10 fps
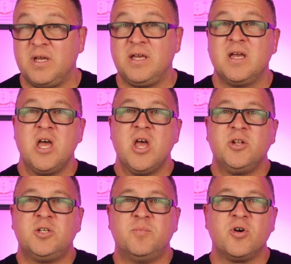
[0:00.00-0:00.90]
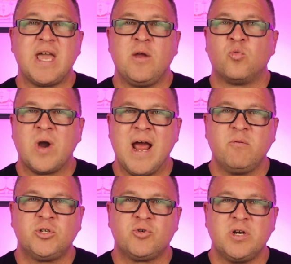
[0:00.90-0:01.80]
be to book a
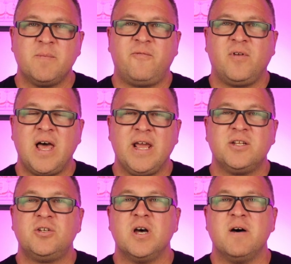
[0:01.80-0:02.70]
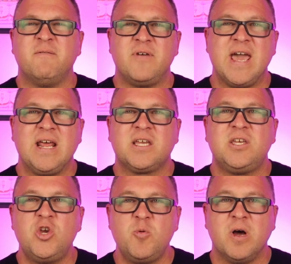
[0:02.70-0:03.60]
round trip flight to Havana,
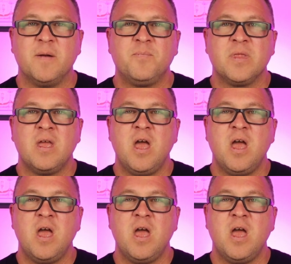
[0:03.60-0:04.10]
Cuba